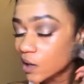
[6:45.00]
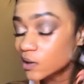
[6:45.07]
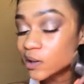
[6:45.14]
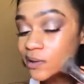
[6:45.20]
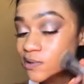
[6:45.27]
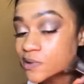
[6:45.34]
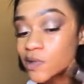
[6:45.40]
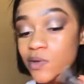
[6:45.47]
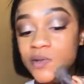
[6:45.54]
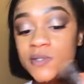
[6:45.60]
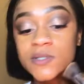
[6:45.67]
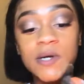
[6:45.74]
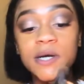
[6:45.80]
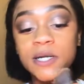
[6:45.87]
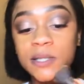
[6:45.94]
I like to go in
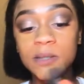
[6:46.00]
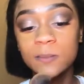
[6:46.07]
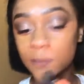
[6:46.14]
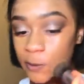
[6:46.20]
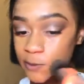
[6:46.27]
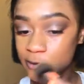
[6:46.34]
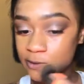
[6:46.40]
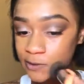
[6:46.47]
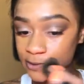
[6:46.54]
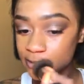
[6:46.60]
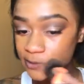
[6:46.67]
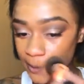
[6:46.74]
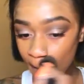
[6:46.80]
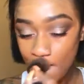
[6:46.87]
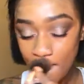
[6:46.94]
circular motions.